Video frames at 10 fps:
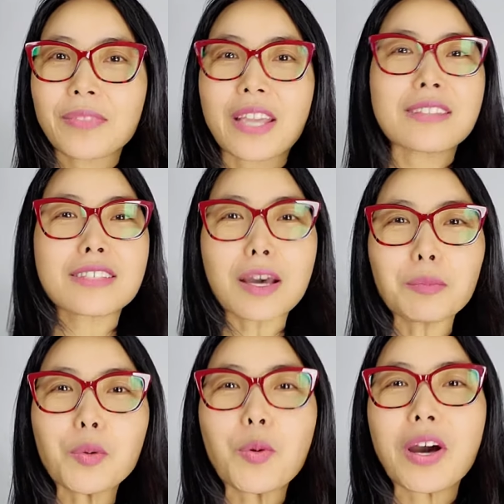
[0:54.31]
And
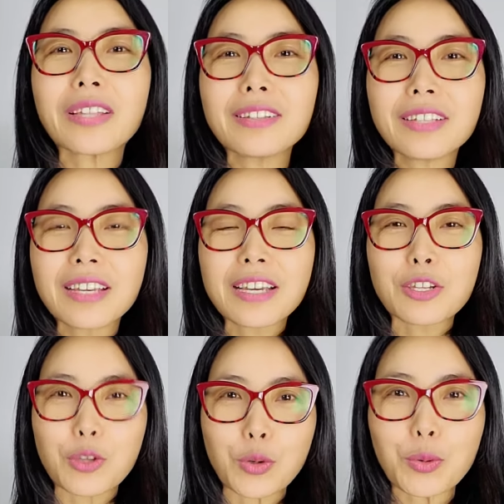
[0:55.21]
someone
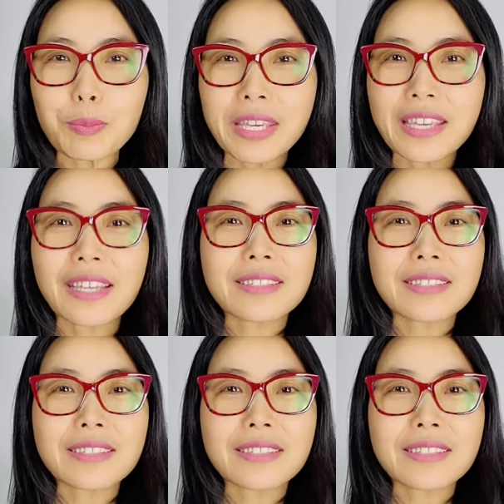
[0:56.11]
knew me